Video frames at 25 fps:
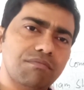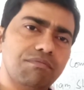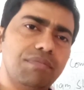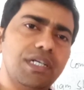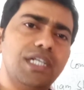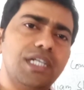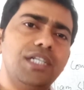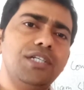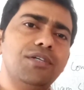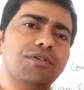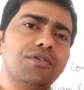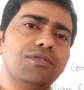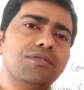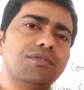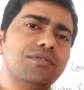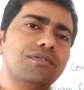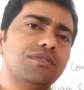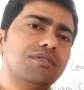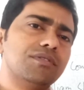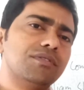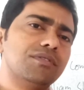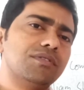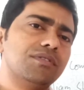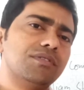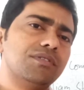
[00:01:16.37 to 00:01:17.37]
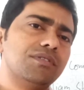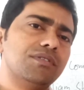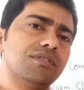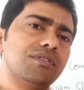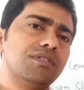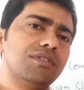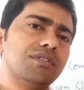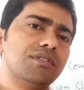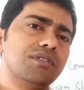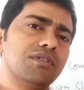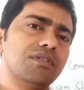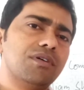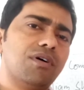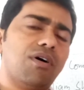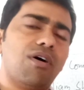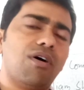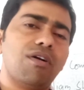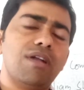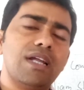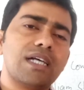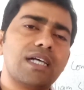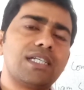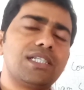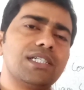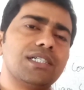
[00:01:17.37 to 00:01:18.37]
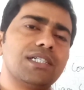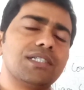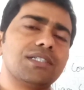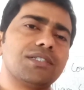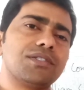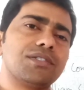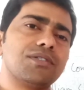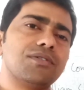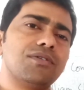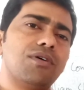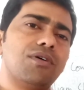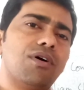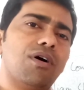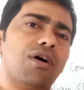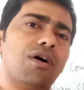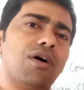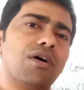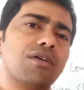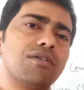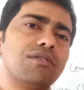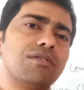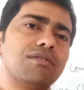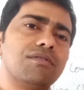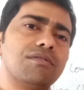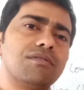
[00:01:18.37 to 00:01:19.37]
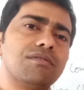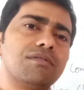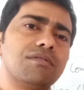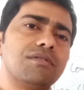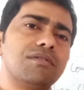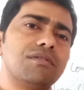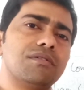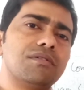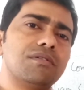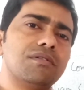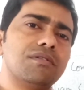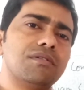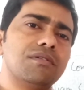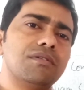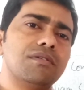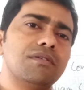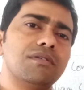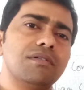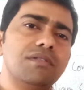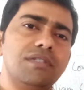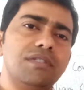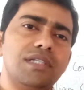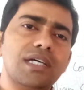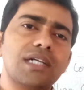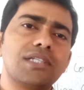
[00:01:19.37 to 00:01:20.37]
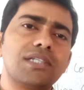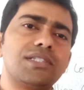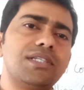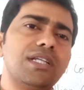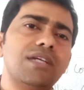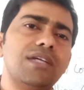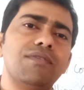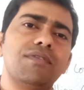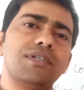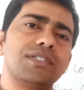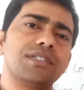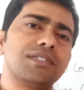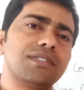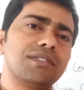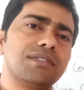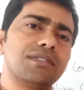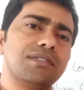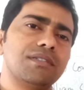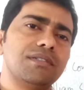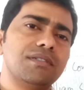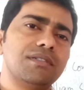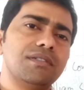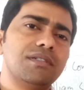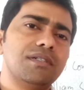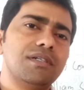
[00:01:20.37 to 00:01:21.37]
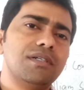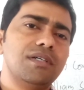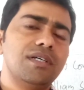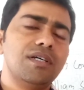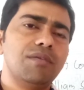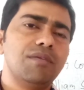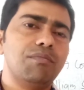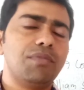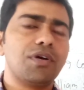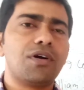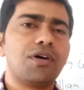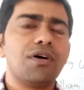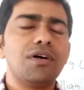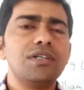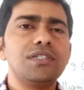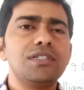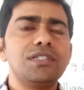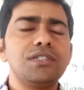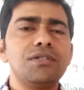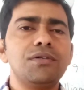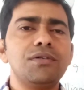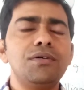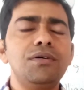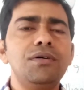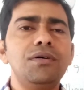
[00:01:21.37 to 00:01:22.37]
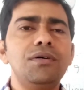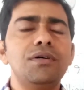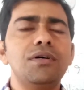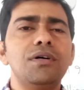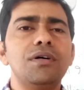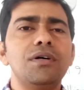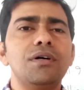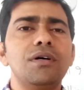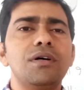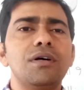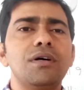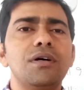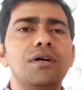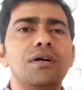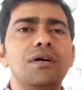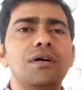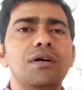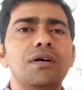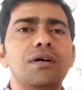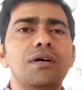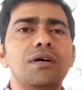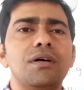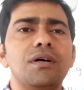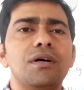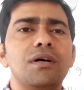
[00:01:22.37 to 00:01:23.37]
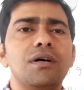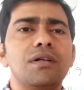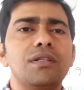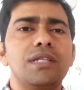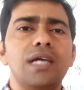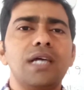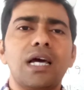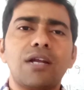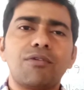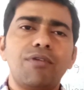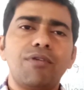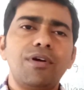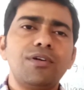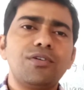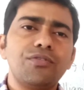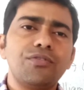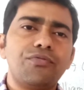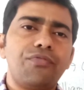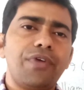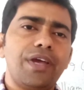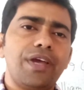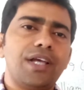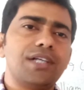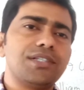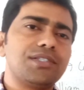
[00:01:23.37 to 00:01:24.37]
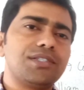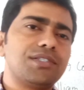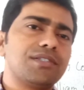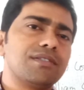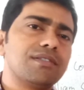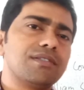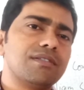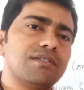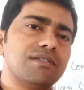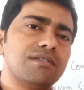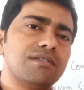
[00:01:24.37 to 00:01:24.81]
video or lectures on their syllabus, because they are going to face